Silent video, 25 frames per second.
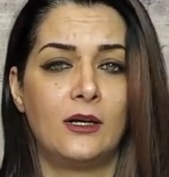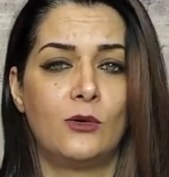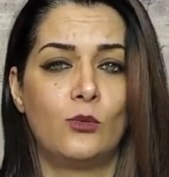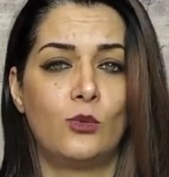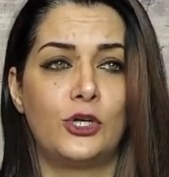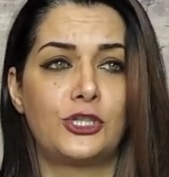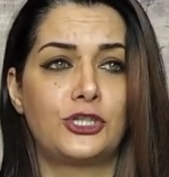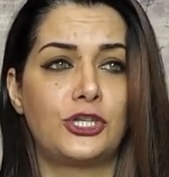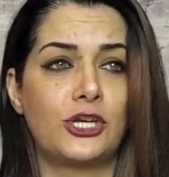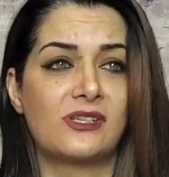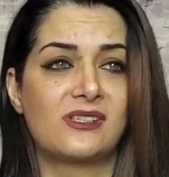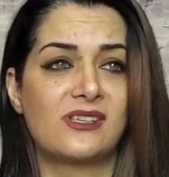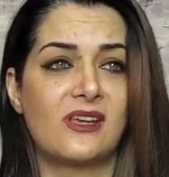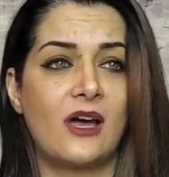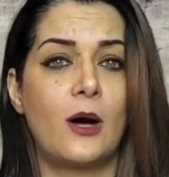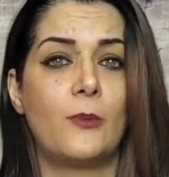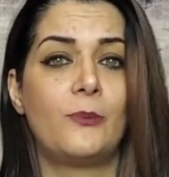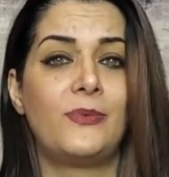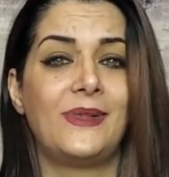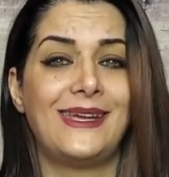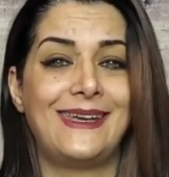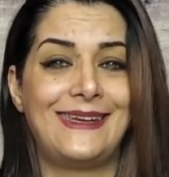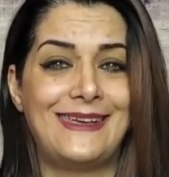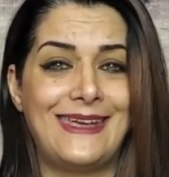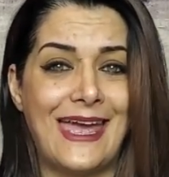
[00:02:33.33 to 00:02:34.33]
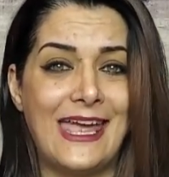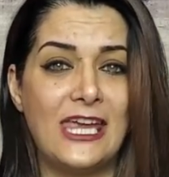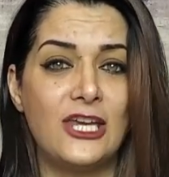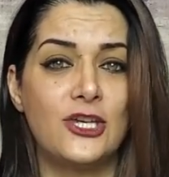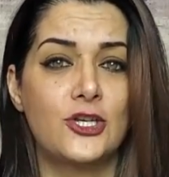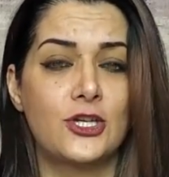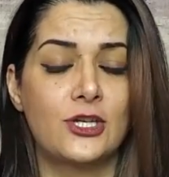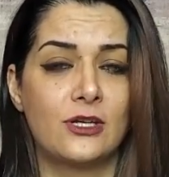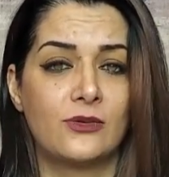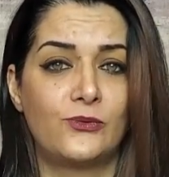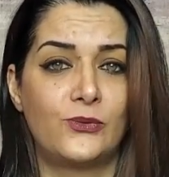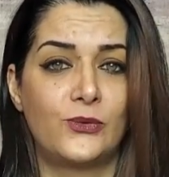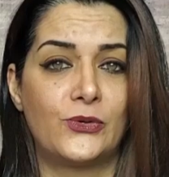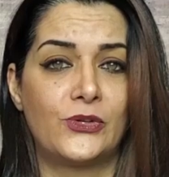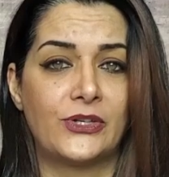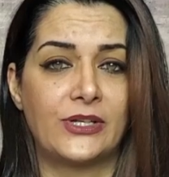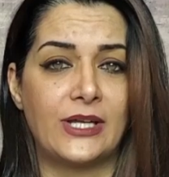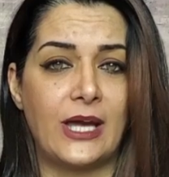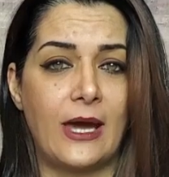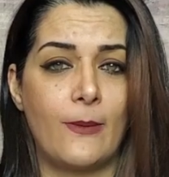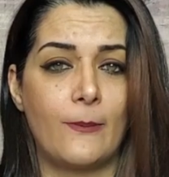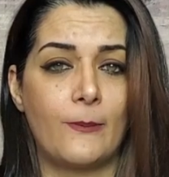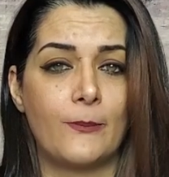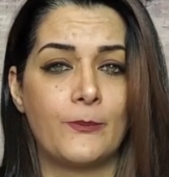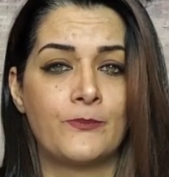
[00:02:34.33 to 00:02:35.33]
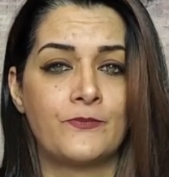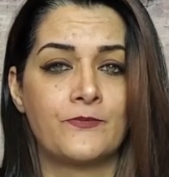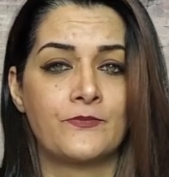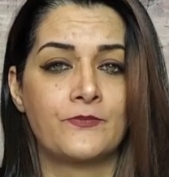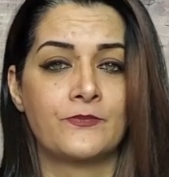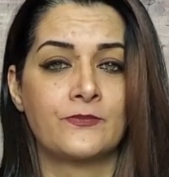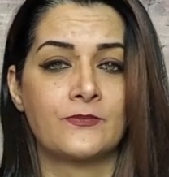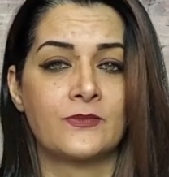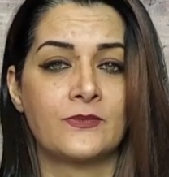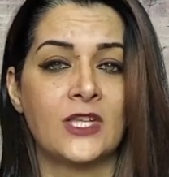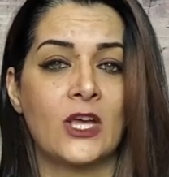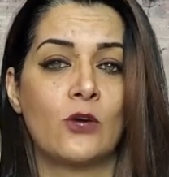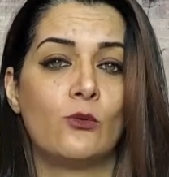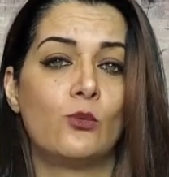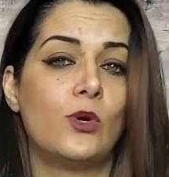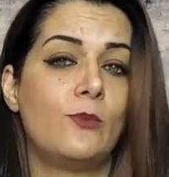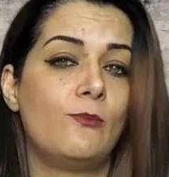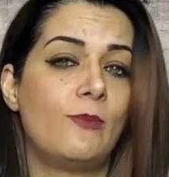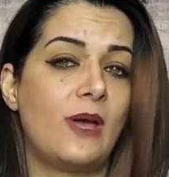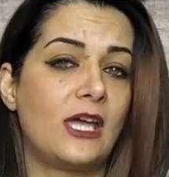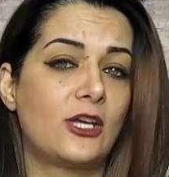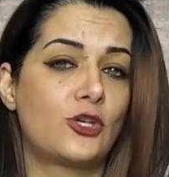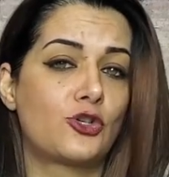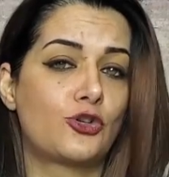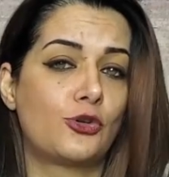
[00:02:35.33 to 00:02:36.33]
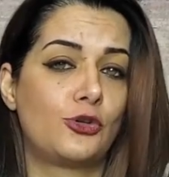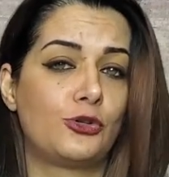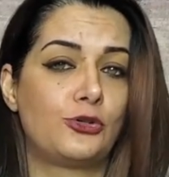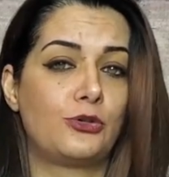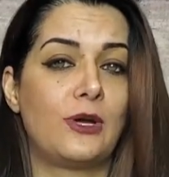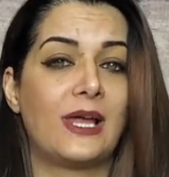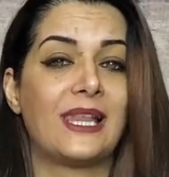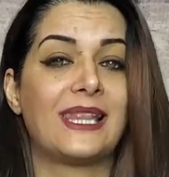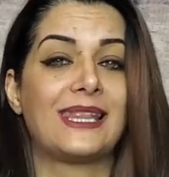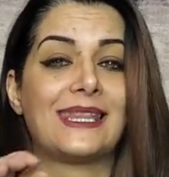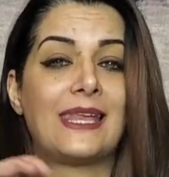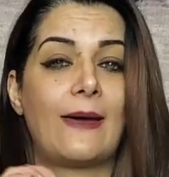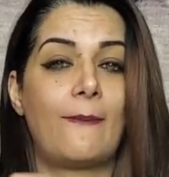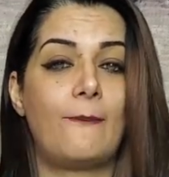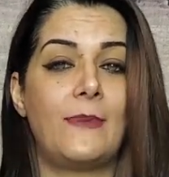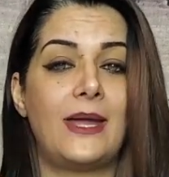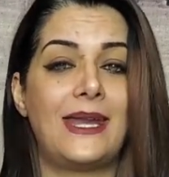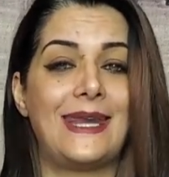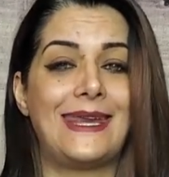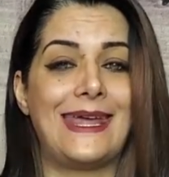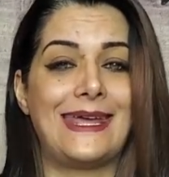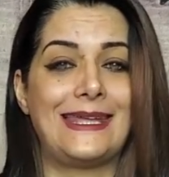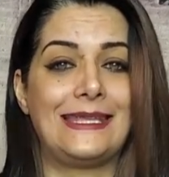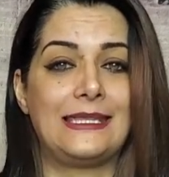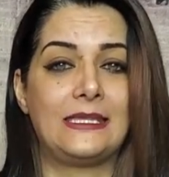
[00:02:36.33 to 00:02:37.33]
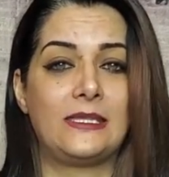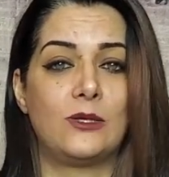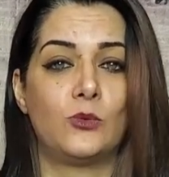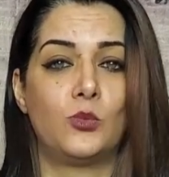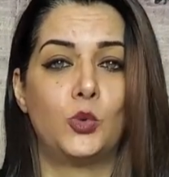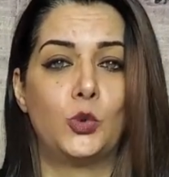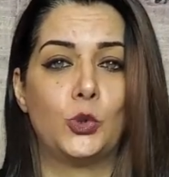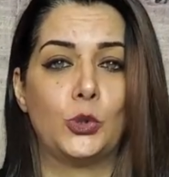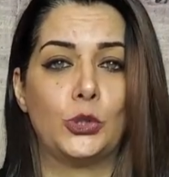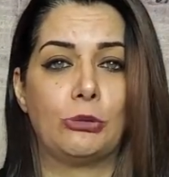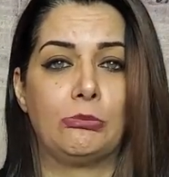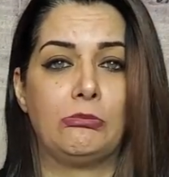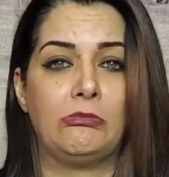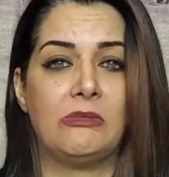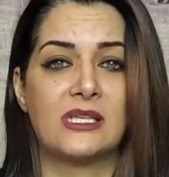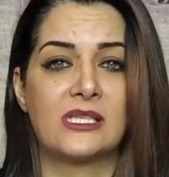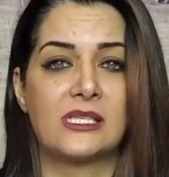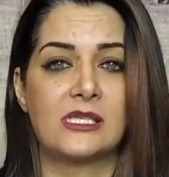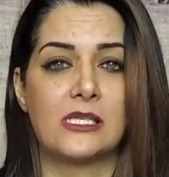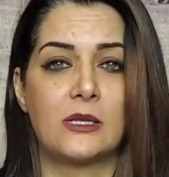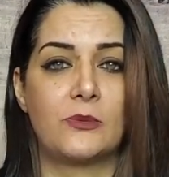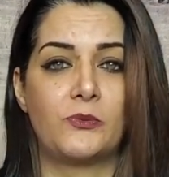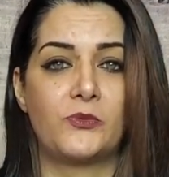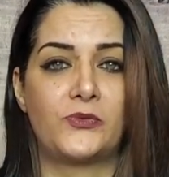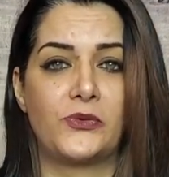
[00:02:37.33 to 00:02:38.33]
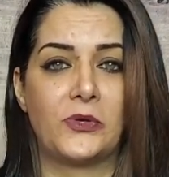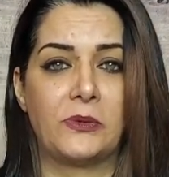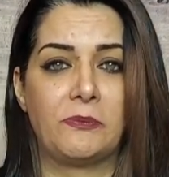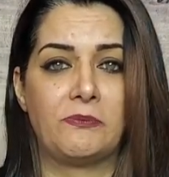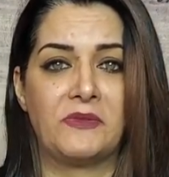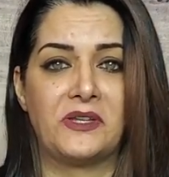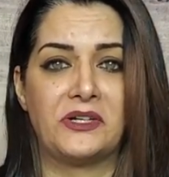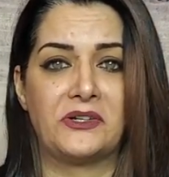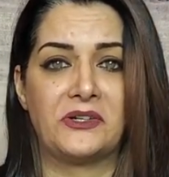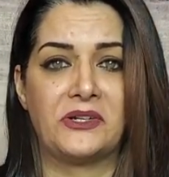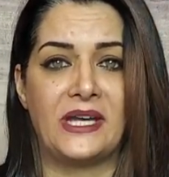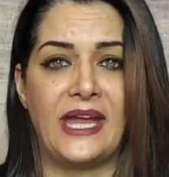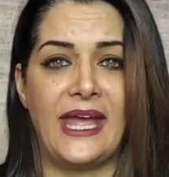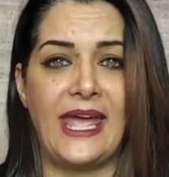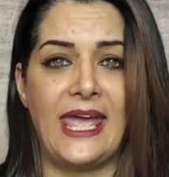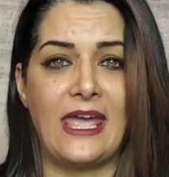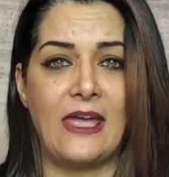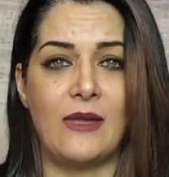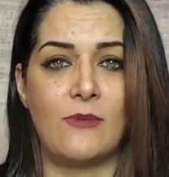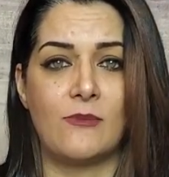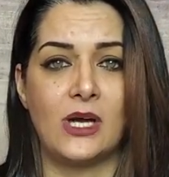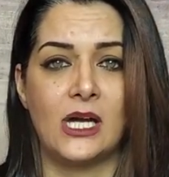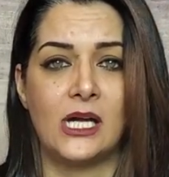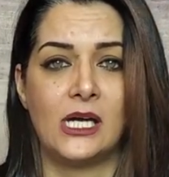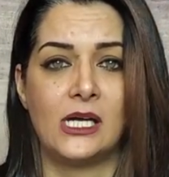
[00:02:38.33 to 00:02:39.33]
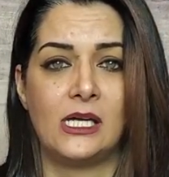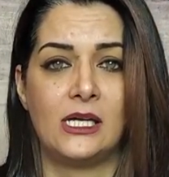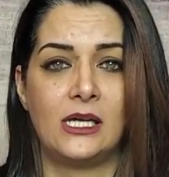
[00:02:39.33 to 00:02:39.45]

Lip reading: which is obligation for them, we make sure to eliminate the word Muslim from their name.